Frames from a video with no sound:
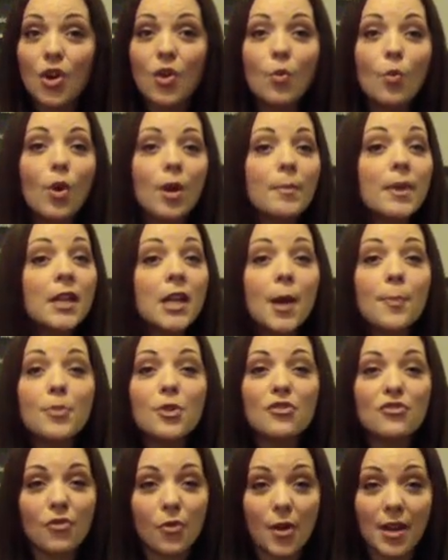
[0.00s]
Warming up
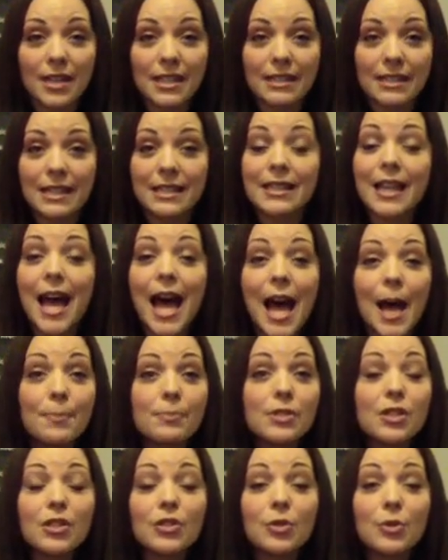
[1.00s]
your voice is
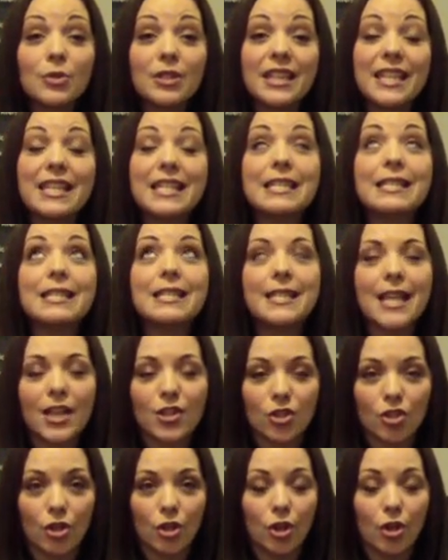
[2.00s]
absolutely
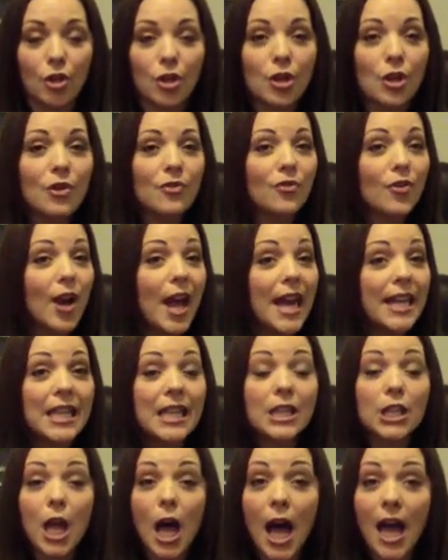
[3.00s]
essential for
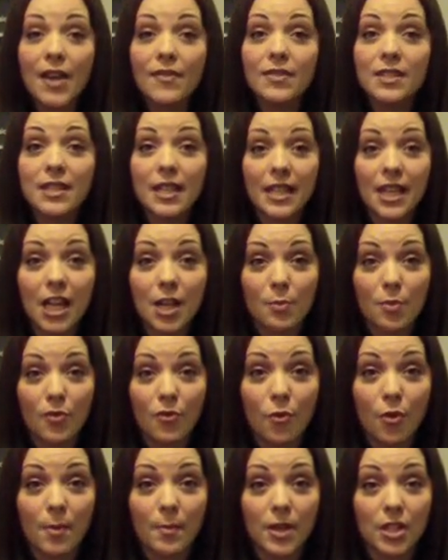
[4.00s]
any live singing
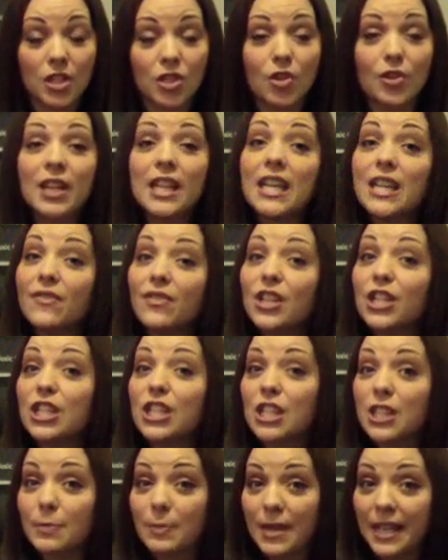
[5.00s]
performance or even a
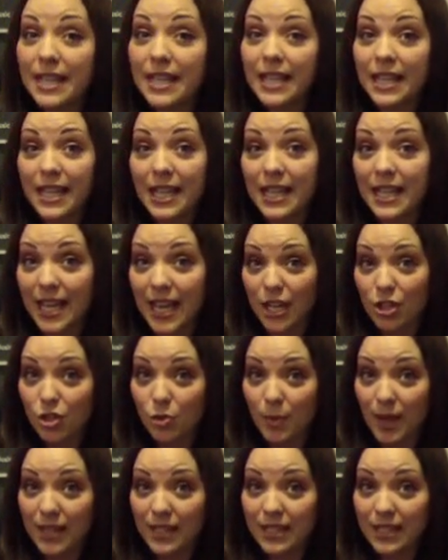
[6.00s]
speaking
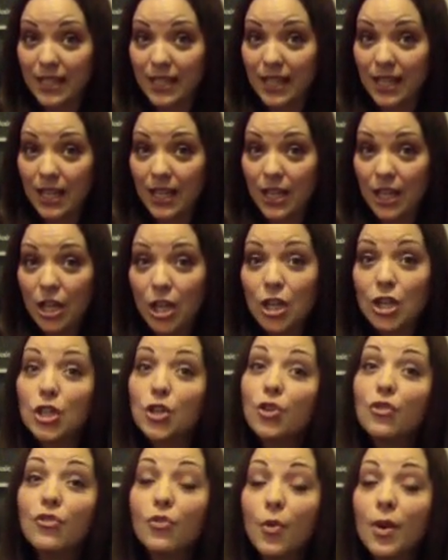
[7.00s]
engagement.
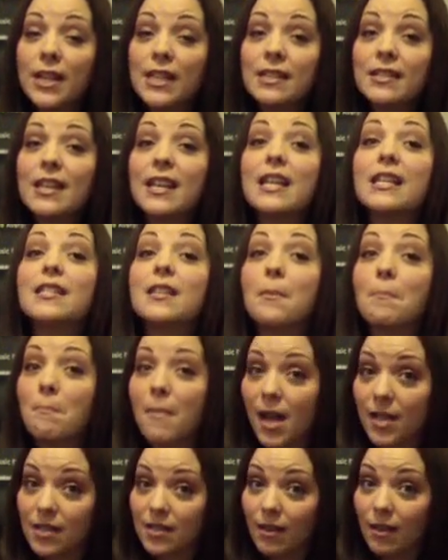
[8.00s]
Your voice is a
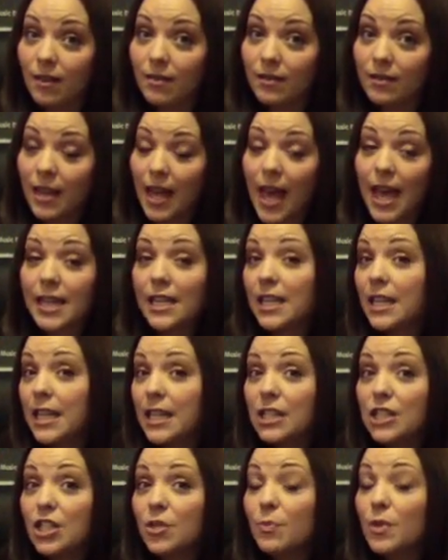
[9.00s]
muscle and
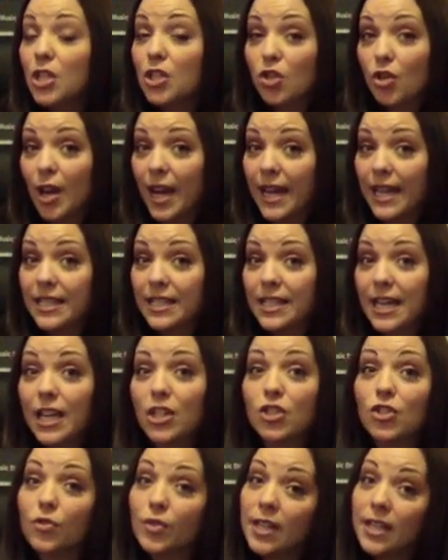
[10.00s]
needs to be trained
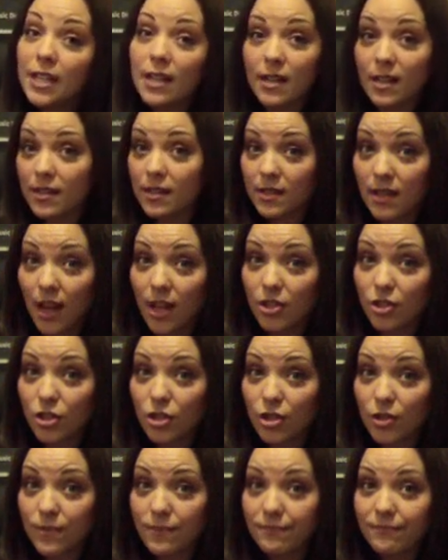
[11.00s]
and treated as
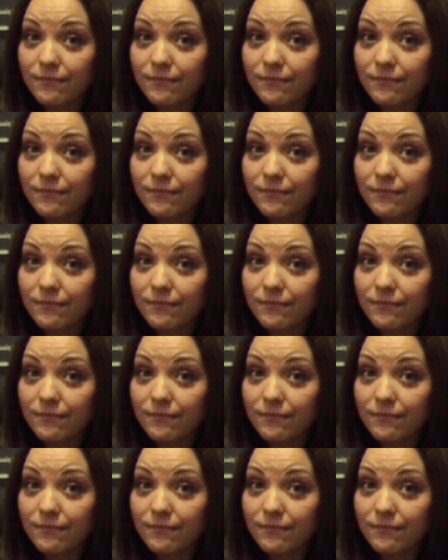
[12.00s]
such.